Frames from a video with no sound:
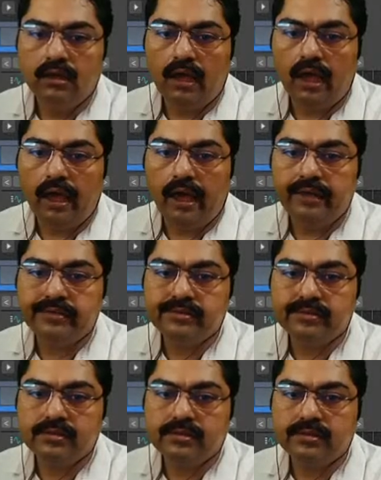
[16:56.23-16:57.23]

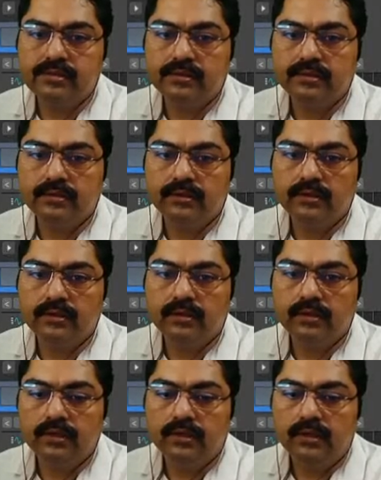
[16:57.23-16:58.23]
X.
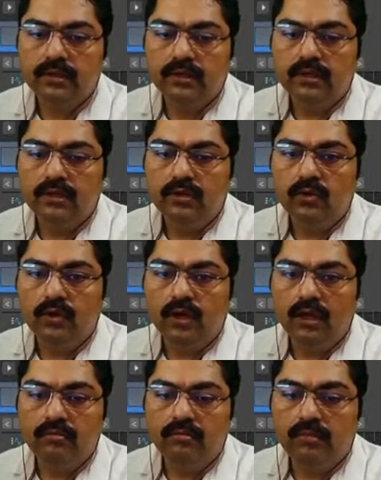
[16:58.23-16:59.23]
You
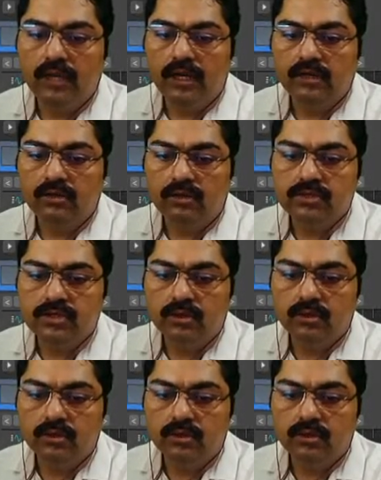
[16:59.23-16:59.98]
can make it all 0